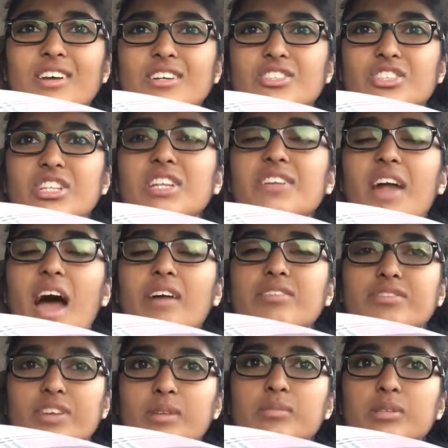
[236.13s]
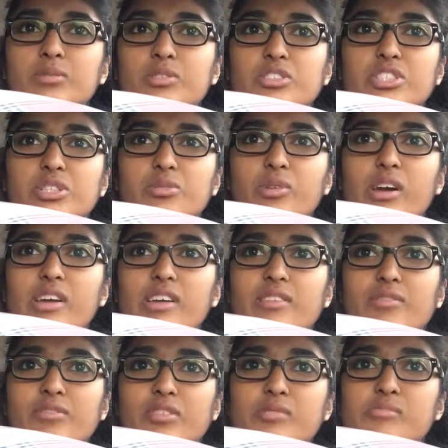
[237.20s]
she didn't have a family when she went
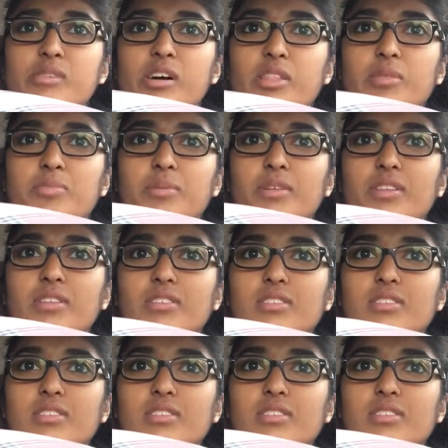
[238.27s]
in for a month, but